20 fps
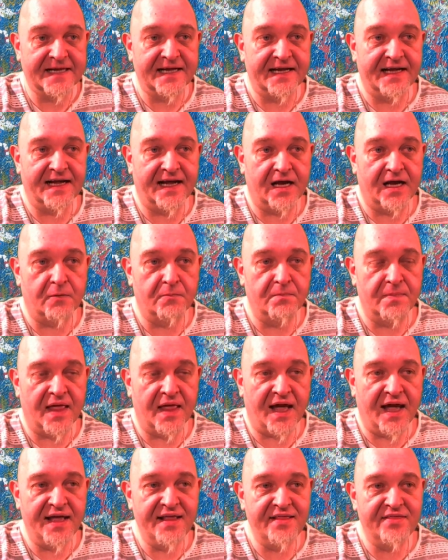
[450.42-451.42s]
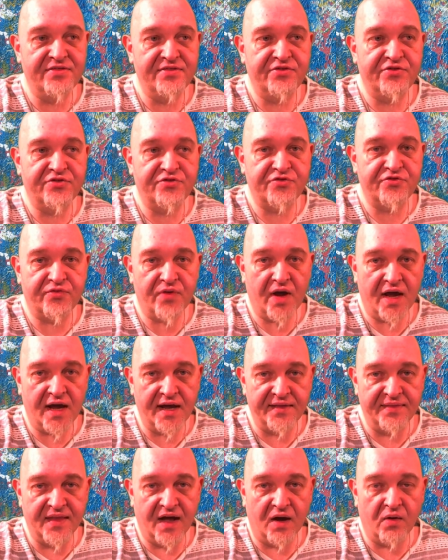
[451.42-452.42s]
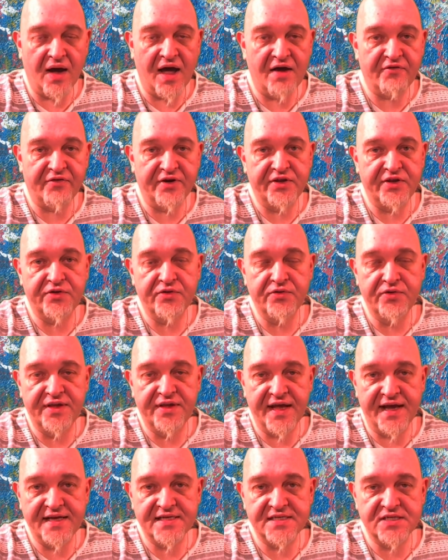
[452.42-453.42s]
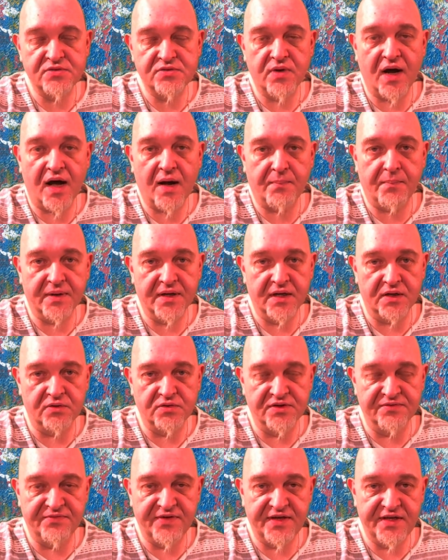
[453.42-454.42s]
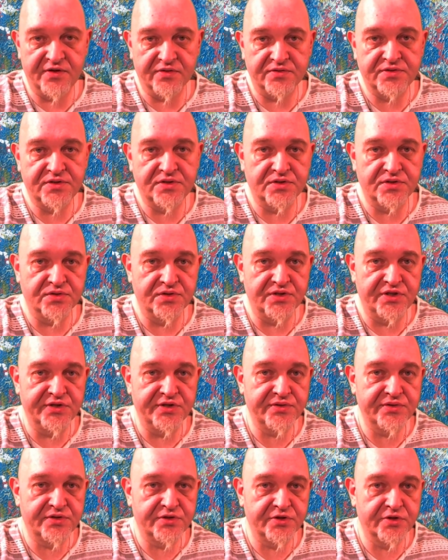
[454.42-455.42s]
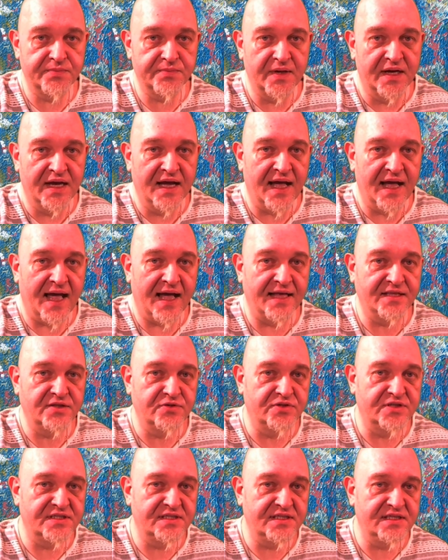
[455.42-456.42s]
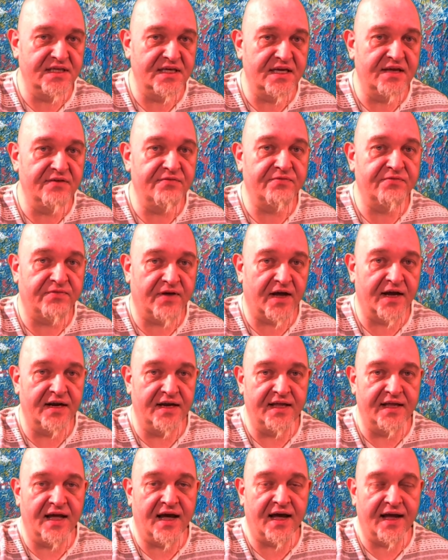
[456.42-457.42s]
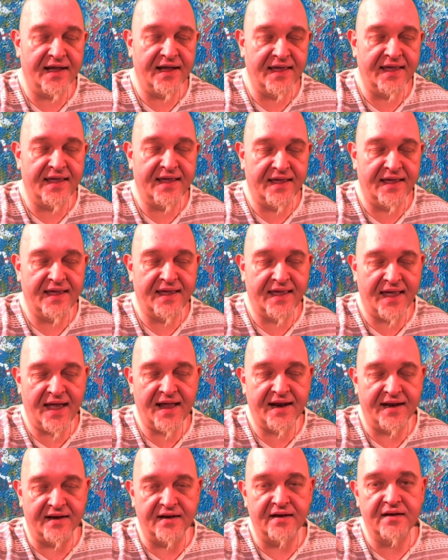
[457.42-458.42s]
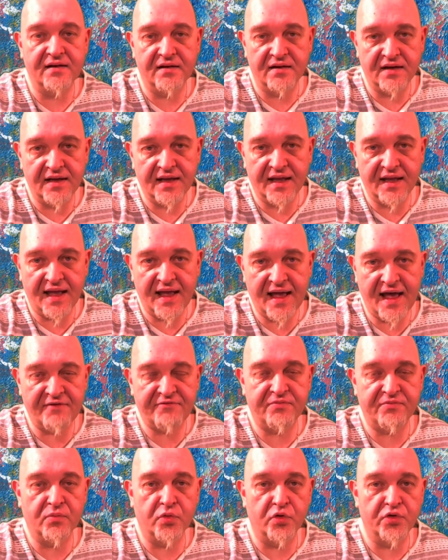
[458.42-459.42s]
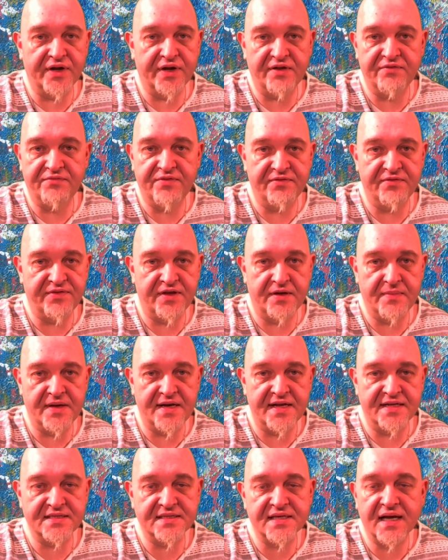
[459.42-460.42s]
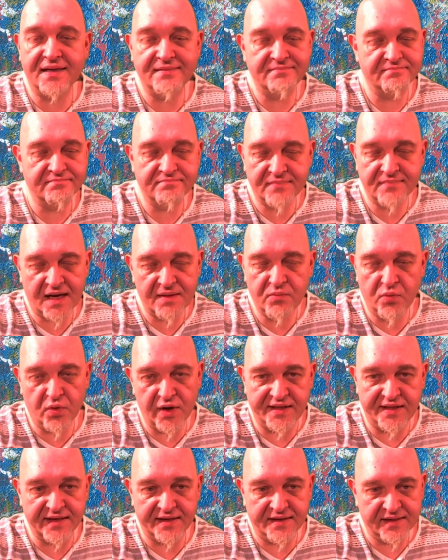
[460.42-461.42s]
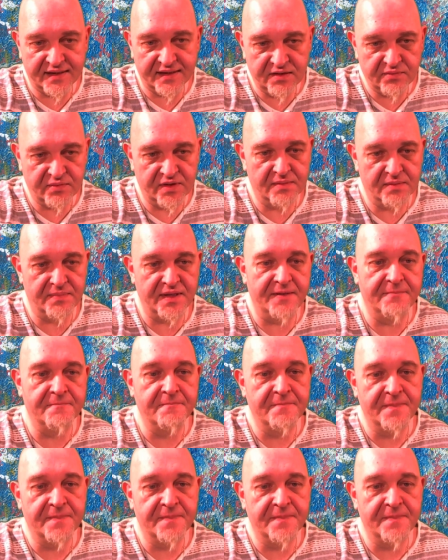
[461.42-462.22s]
Um, I try now every two days to upload a video to YouTube and to see if finally I can have more than fifteen minutes. I, I'm waiting, it will be.